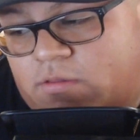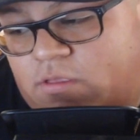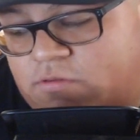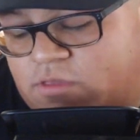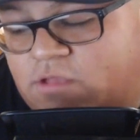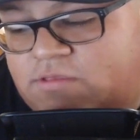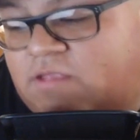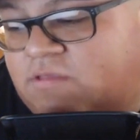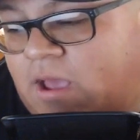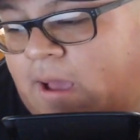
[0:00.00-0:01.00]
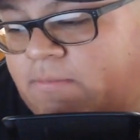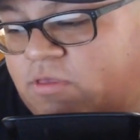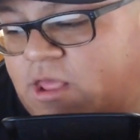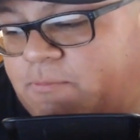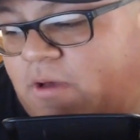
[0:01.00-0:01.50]
It's going to take time. You
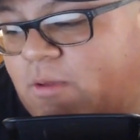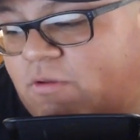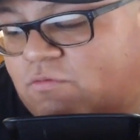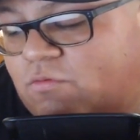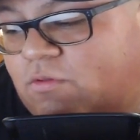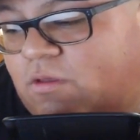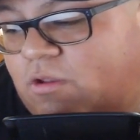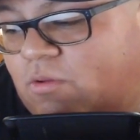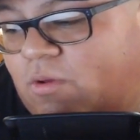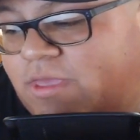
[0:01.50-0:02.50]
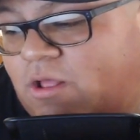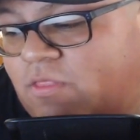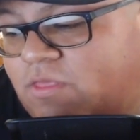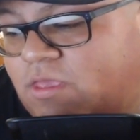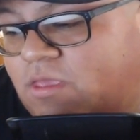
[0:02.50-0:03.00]
got to probably wrestle, you know, again on
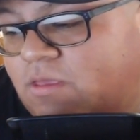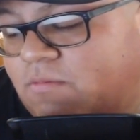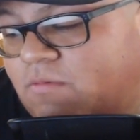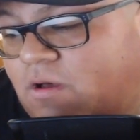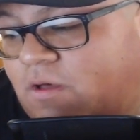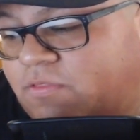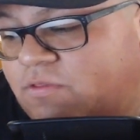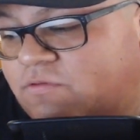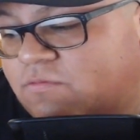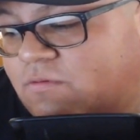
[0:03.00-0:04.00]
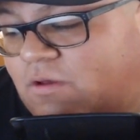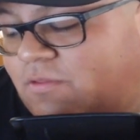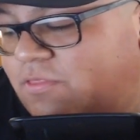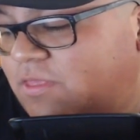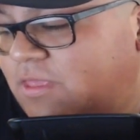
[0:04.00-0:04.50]
the
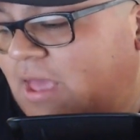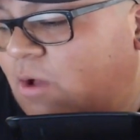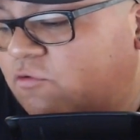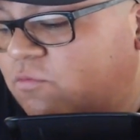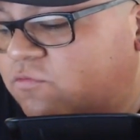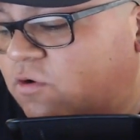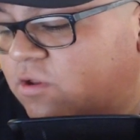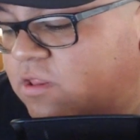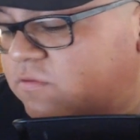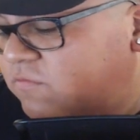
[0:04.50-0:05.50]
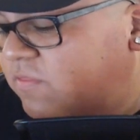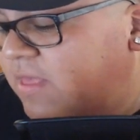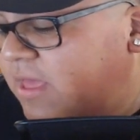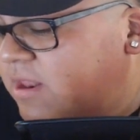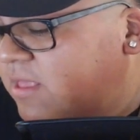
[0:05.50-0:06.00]
house show circuit, this and
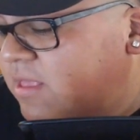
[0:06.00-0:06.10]
that.